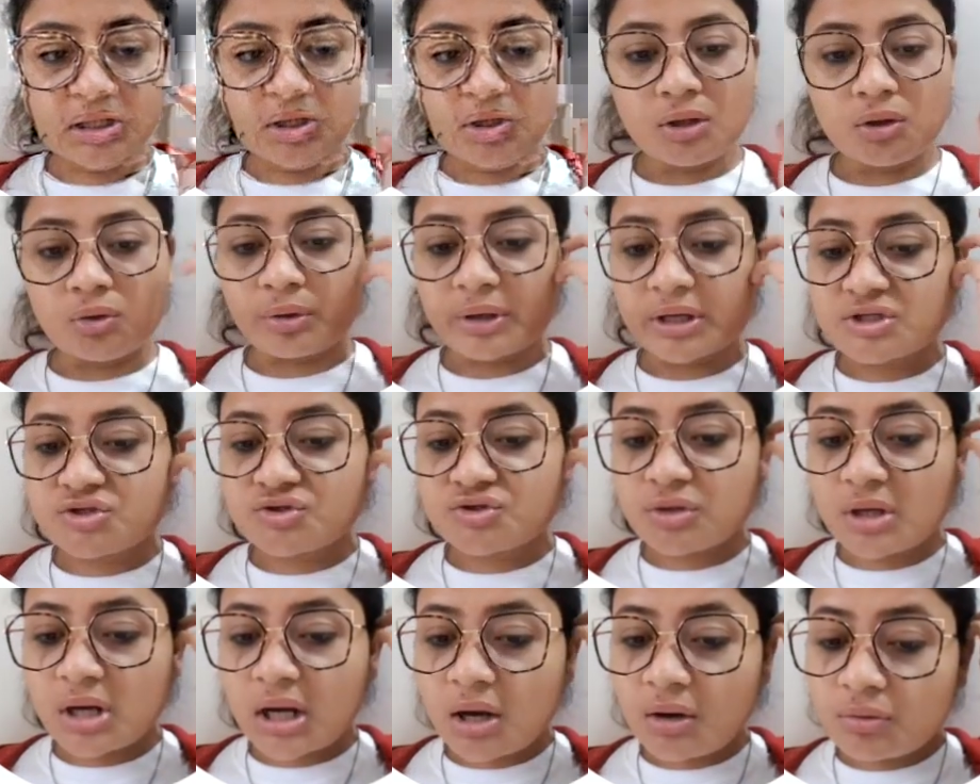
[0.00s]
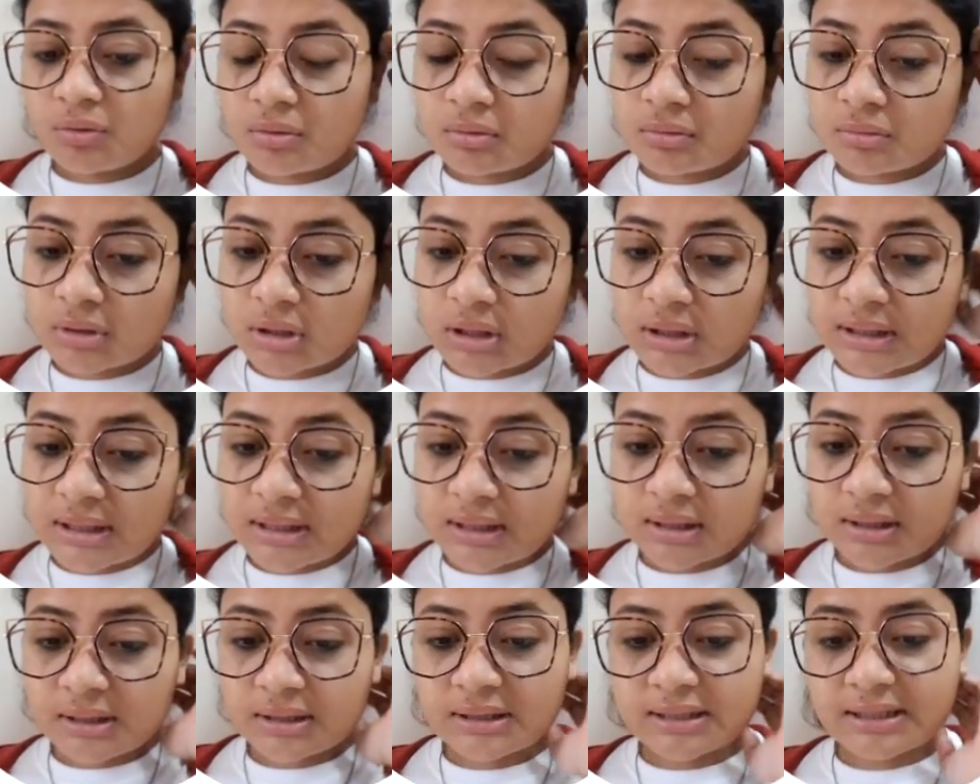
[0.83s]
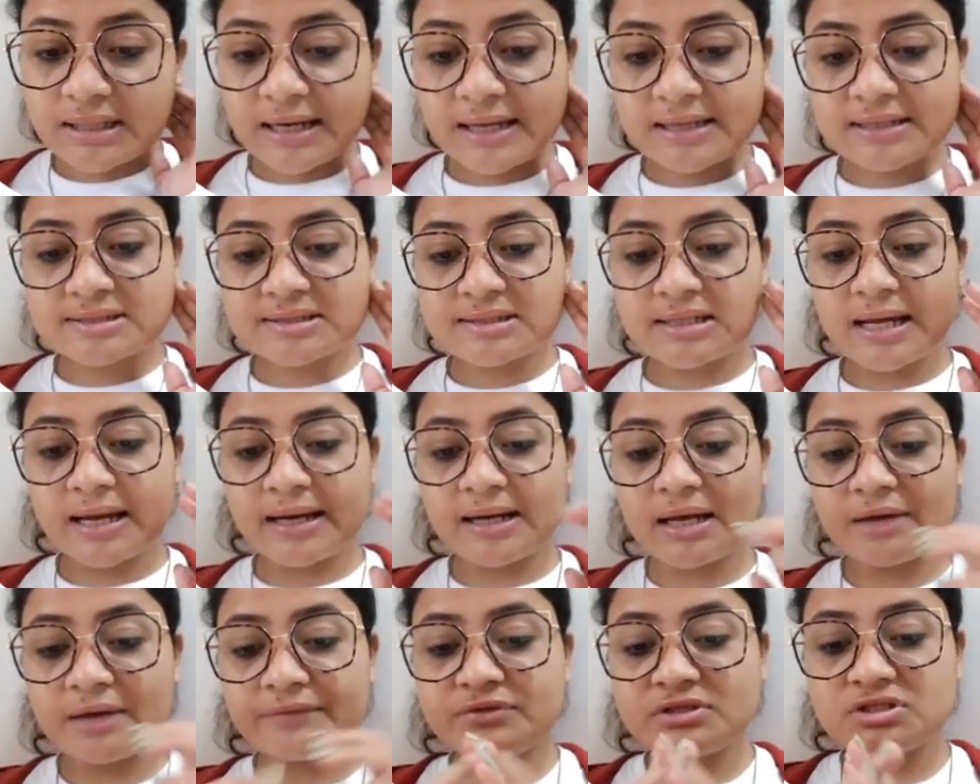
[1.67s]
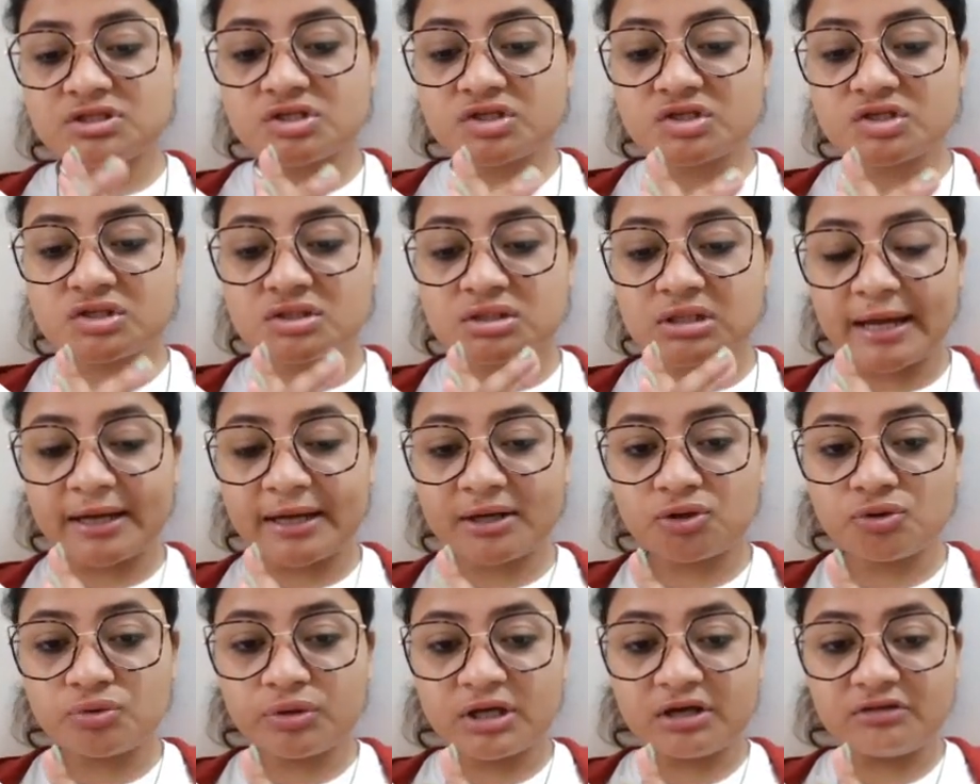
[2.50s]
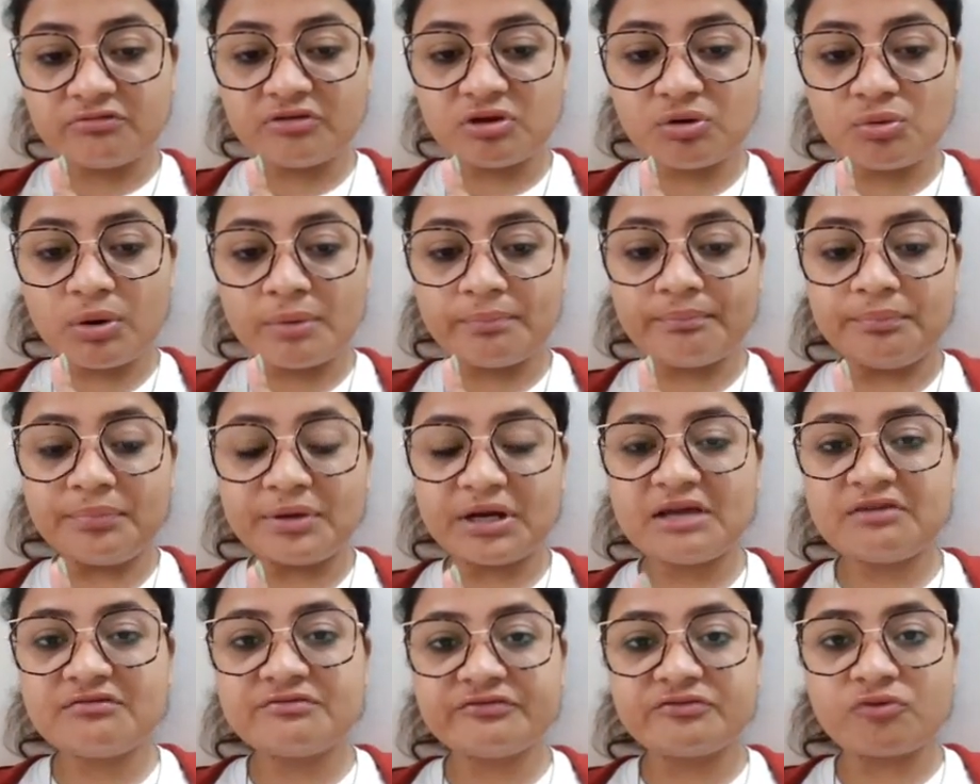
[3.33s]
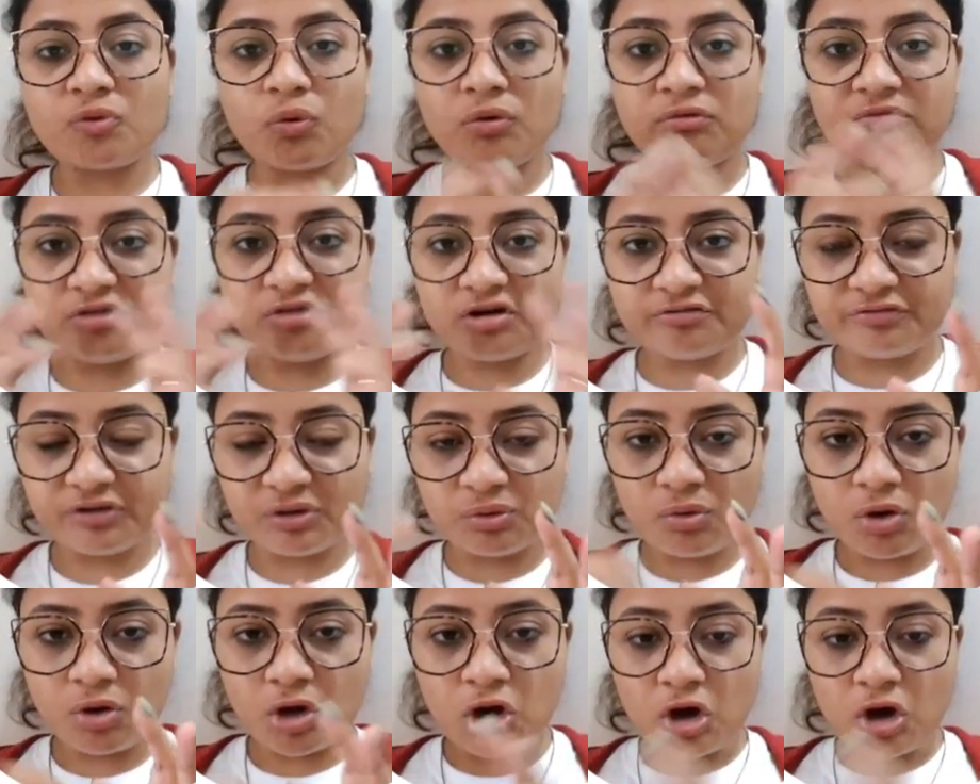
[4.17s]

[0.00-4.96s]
Okay, so now the in the next slide, I will just like to give you a brief overview